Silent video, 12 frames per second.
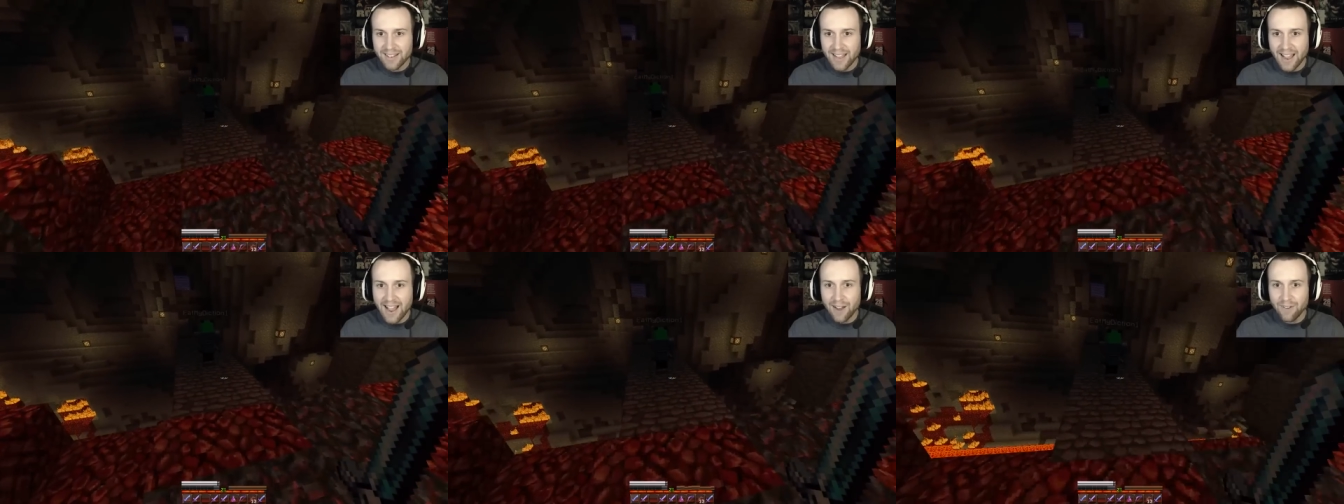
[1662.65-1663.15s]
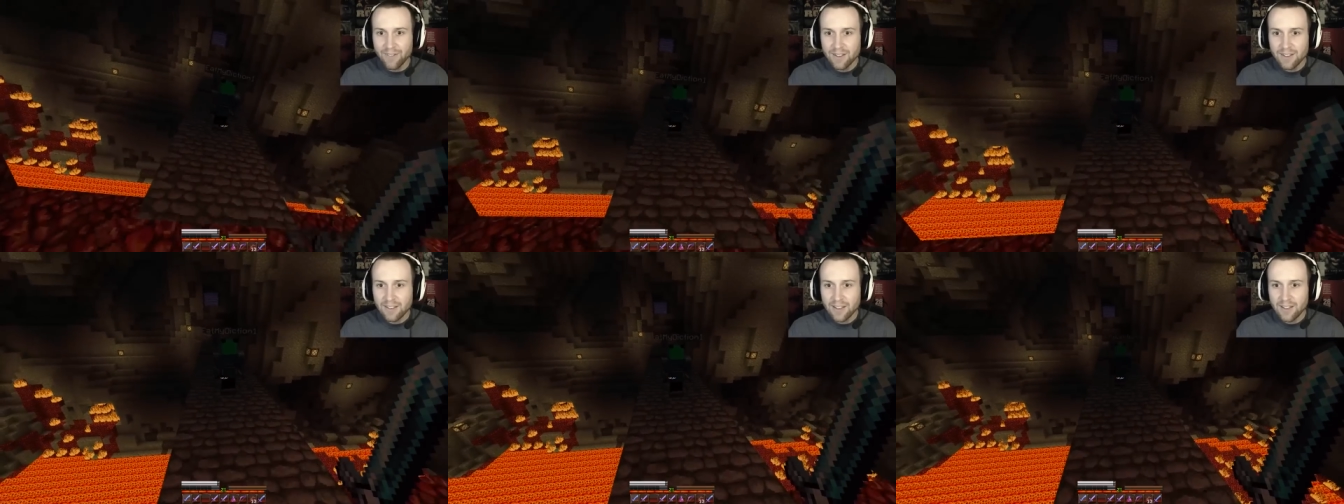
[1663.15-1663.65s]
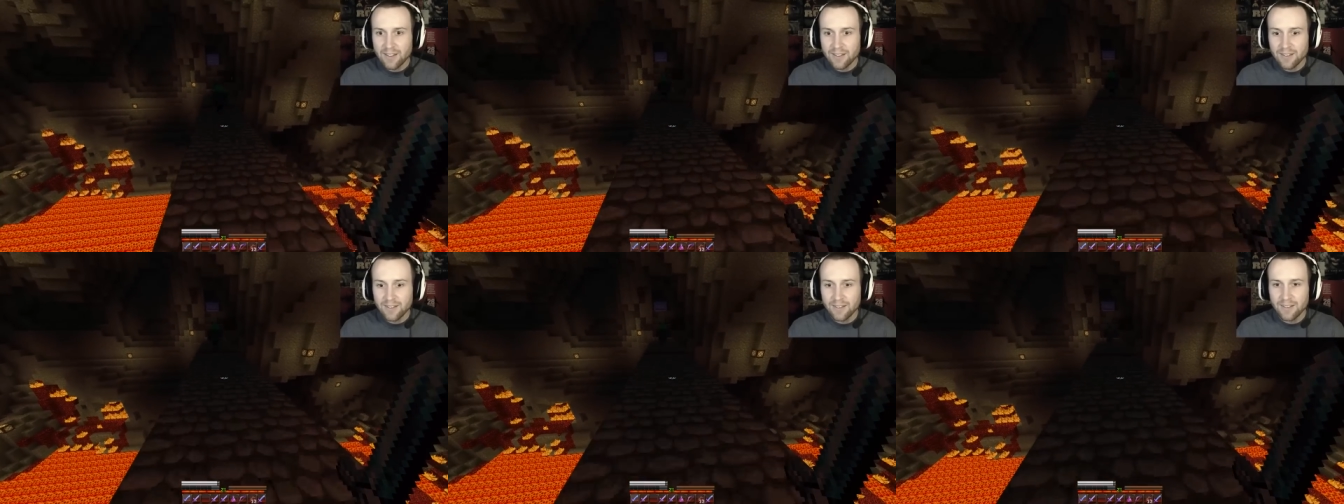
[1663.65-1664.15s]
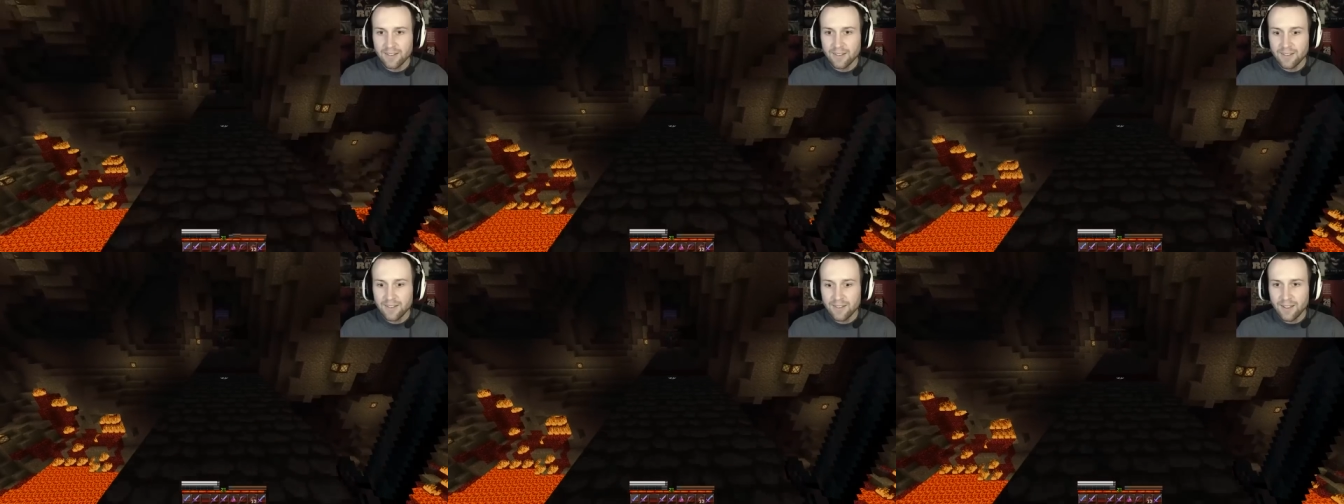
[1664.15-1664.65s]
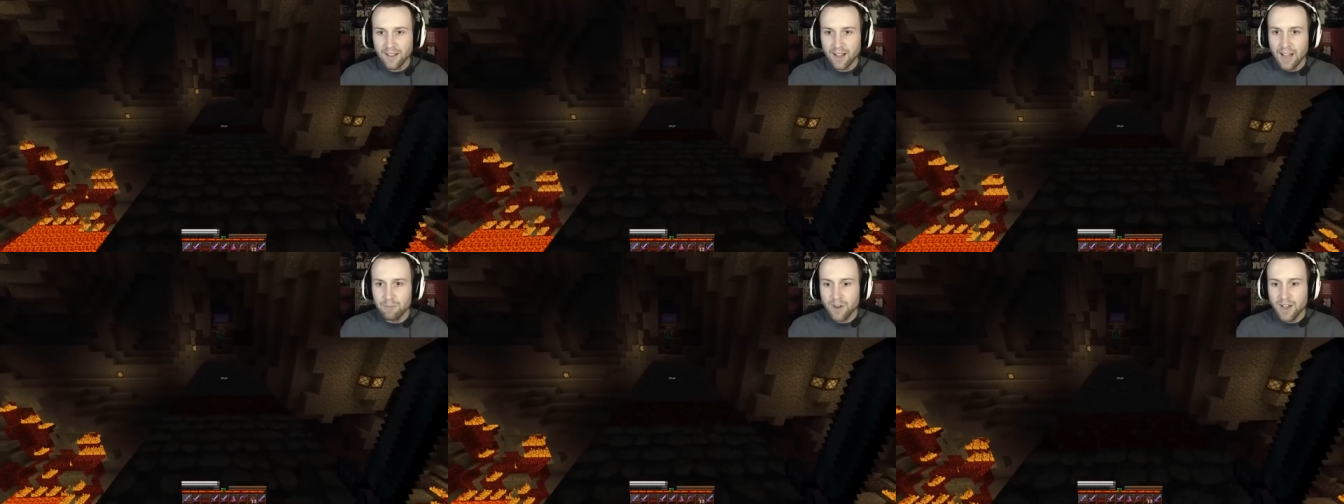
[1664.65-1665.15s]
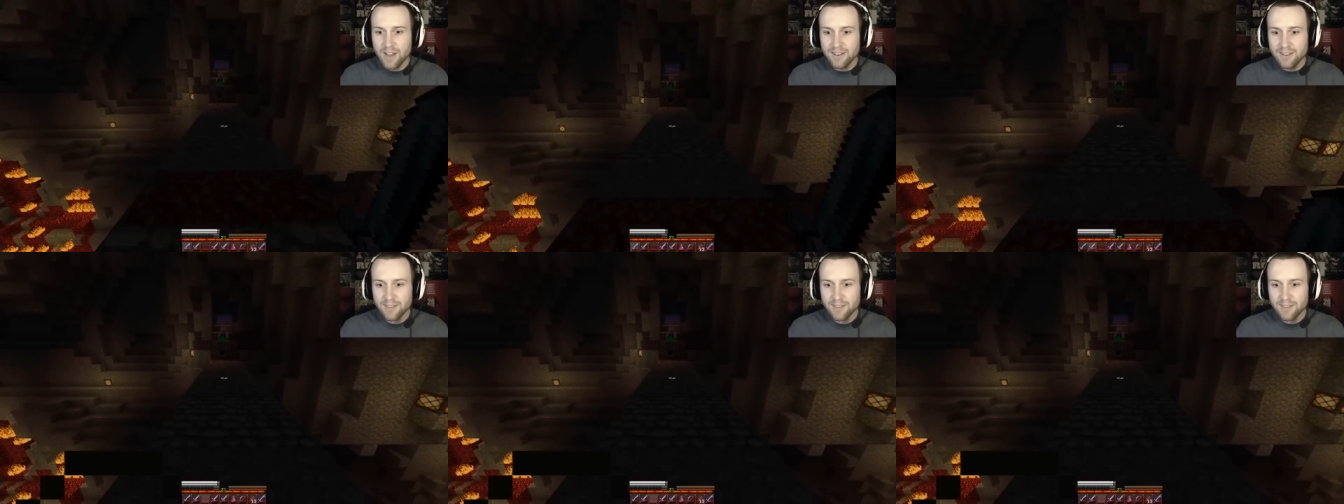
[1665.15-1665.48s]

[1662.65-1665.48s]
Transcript: Ow! I'm running.